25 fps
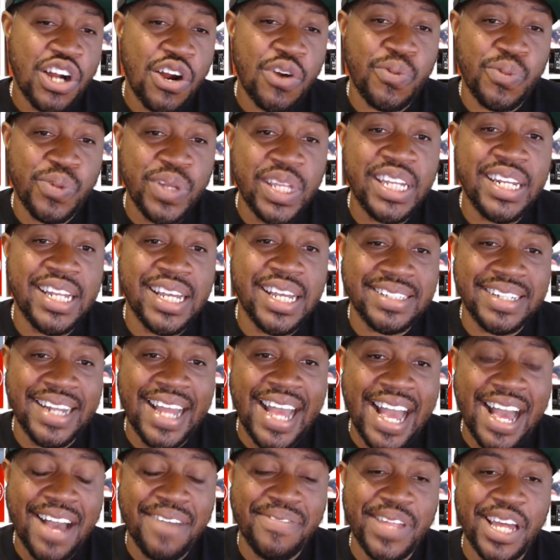Kirk really doesn't
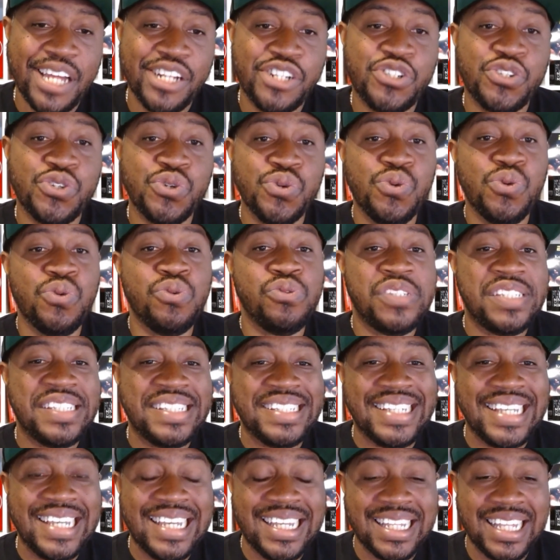have that true
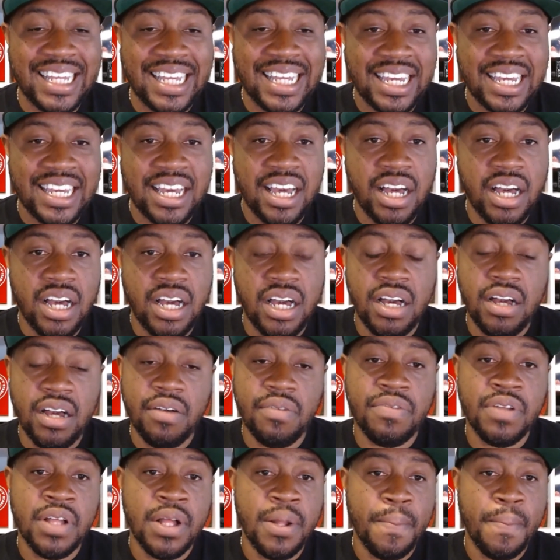ceiling
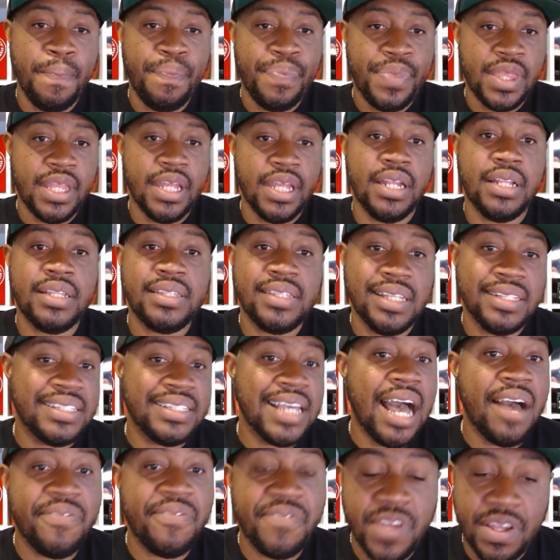of the, the
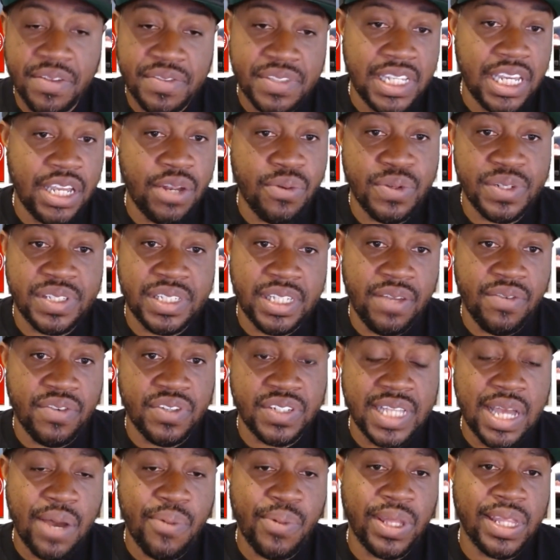top 15
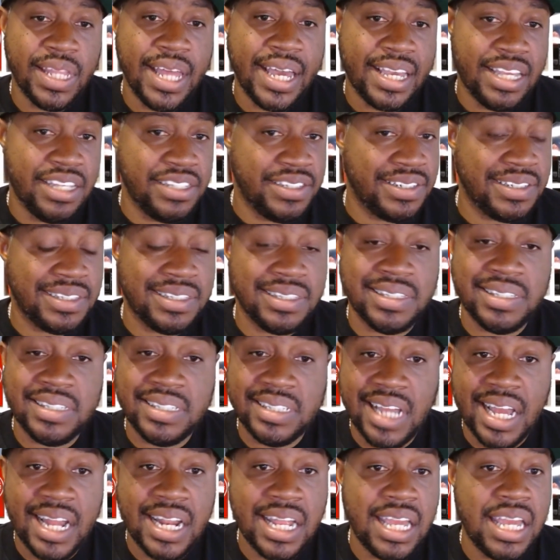receivers that we like. He's just a
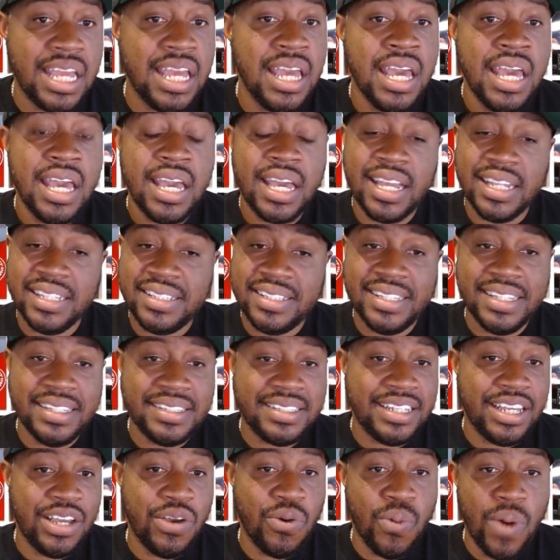steady,
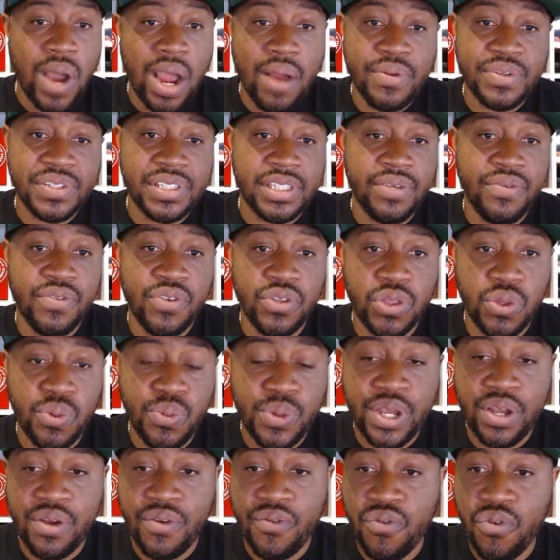consistent wide receiver
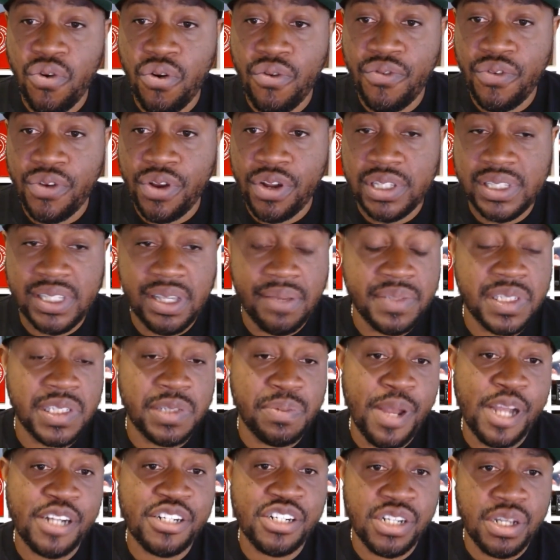three or four for your teams,
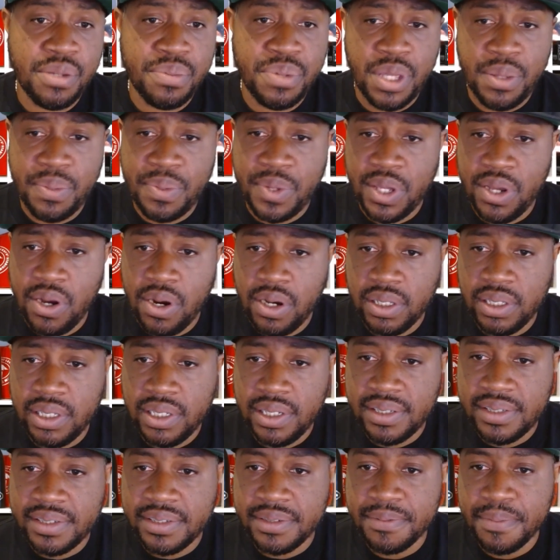especially in PPR
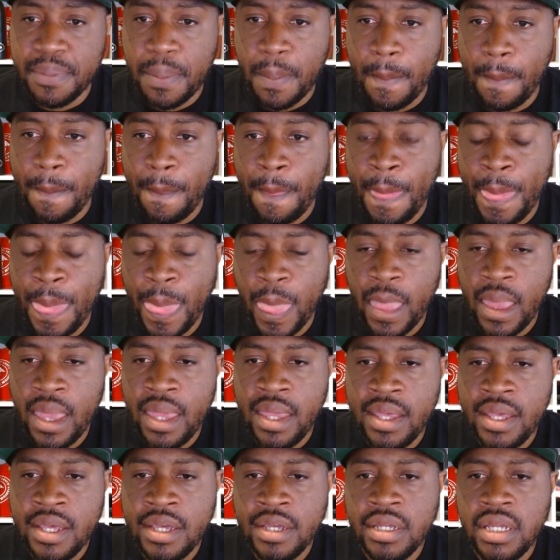leagues.
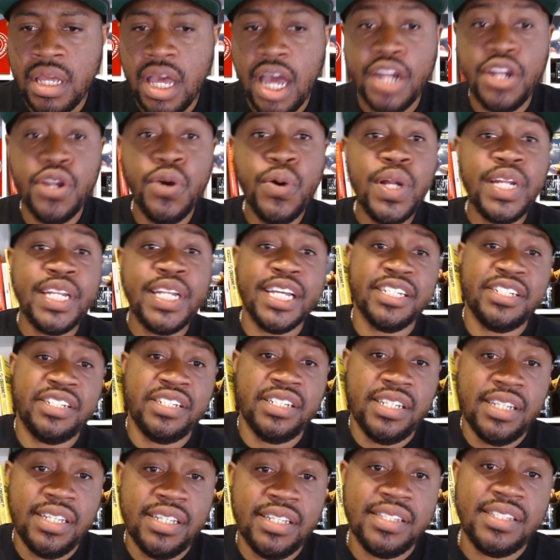A new
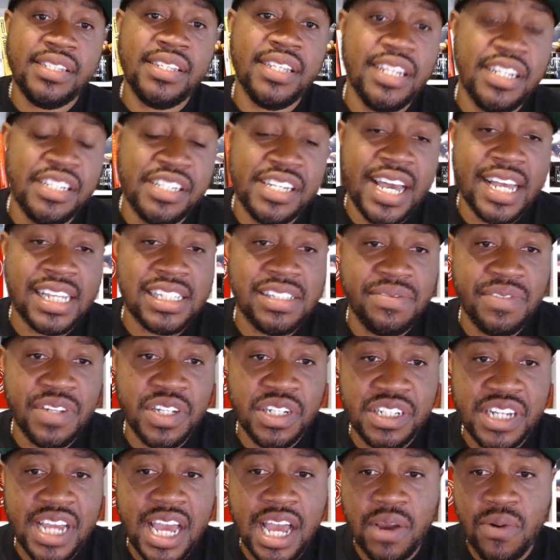addition to the
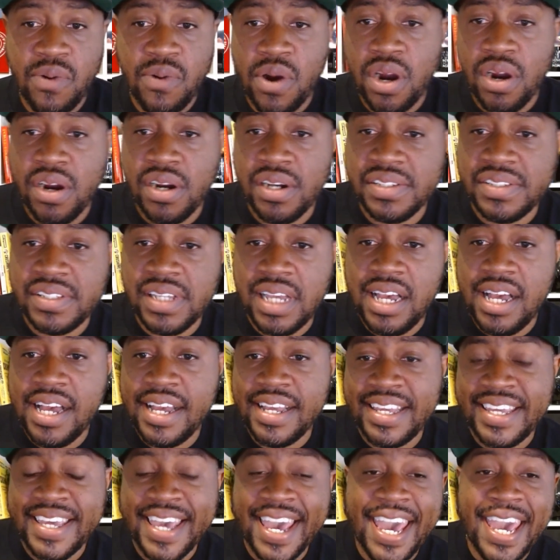Jacksonville Jaguars,
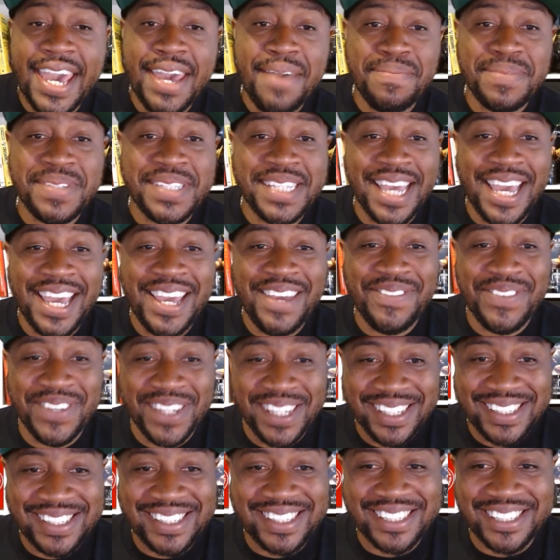uh, Gabe
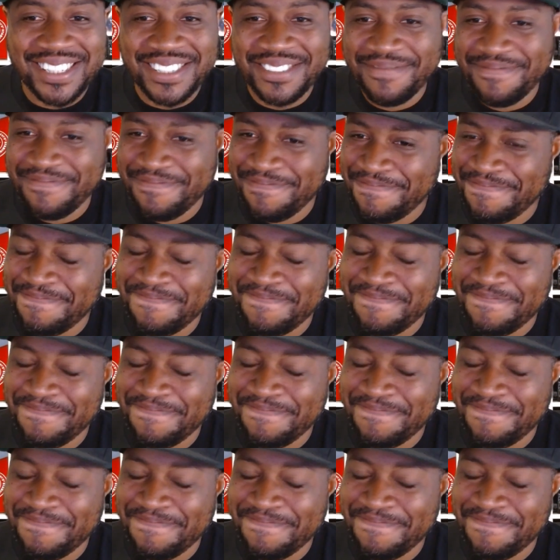Davis.